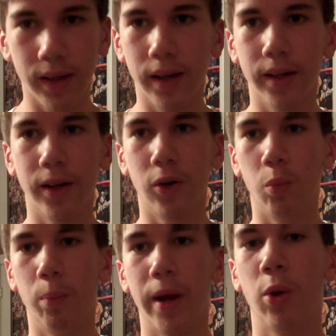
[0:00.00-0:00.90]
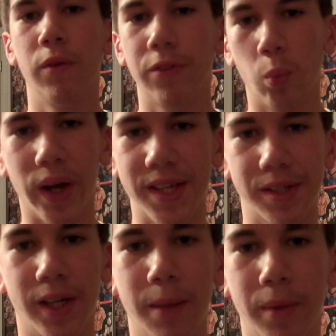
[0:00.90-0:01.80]
Uh, you know, Baron went for the
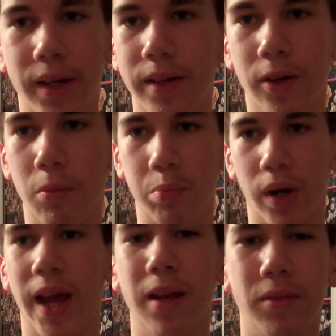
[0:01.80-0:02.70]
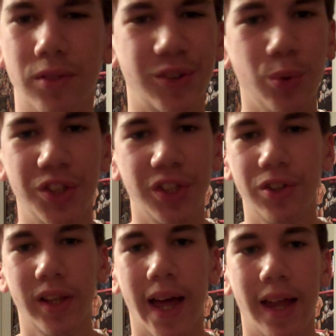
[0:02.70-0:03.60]
wasteland, but you know, Bryan switched
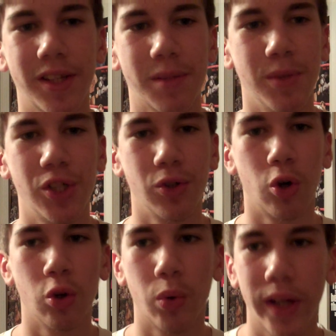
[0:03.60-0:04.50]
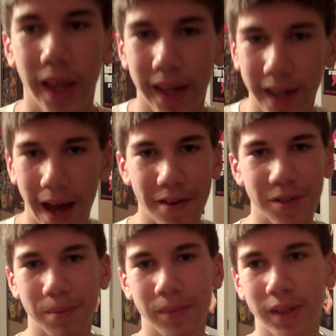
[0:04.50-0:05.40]
into that submission hold where you like
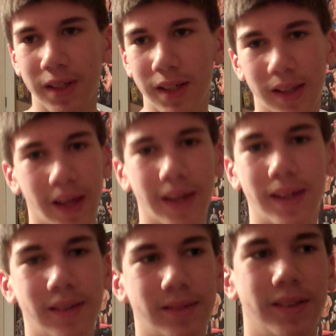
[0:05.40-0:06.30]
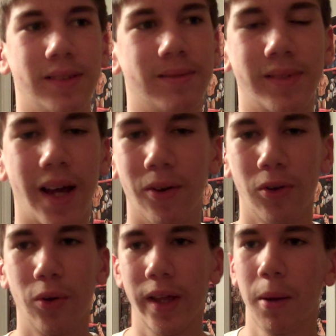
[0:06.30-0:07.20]
chasm, like I
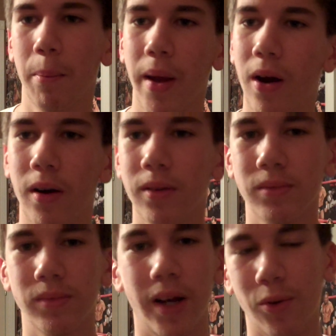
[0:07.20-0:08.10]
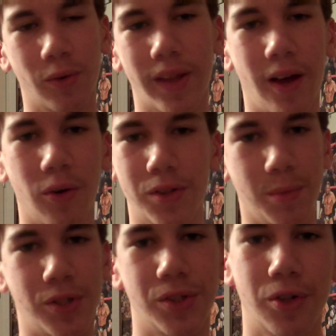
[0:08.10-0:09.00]
don't know, like a bear. I don't know what the hell
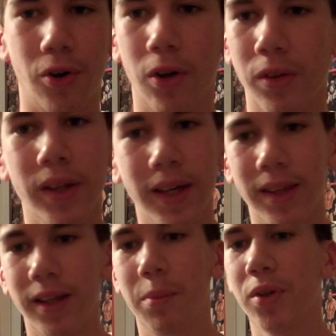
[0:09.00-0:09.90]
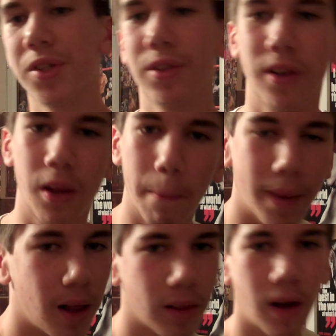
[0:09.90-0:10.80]
submission's called. Then he puts into a little bell